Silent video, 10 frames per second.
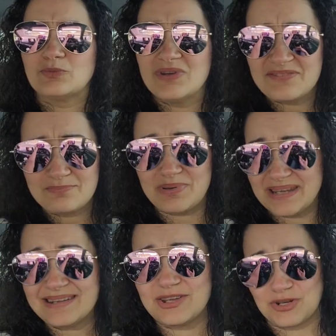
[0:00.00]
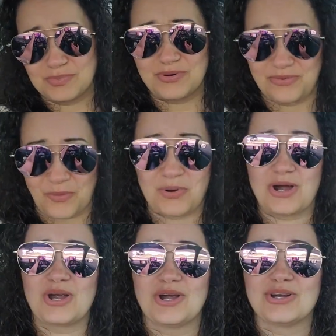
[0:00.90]
We've been here
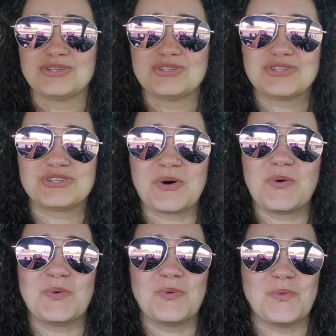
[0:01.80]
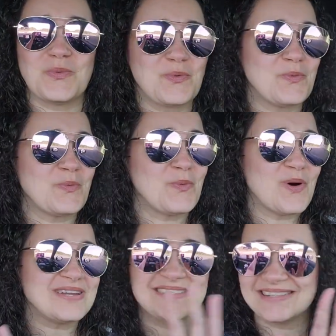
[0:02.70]
before, so
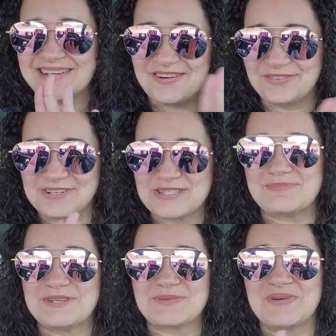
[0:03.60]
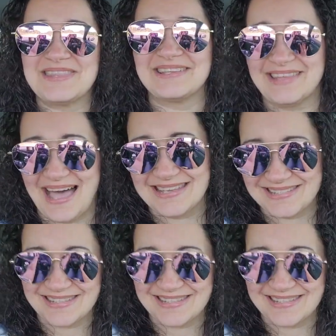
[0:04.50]
what's the difference between the last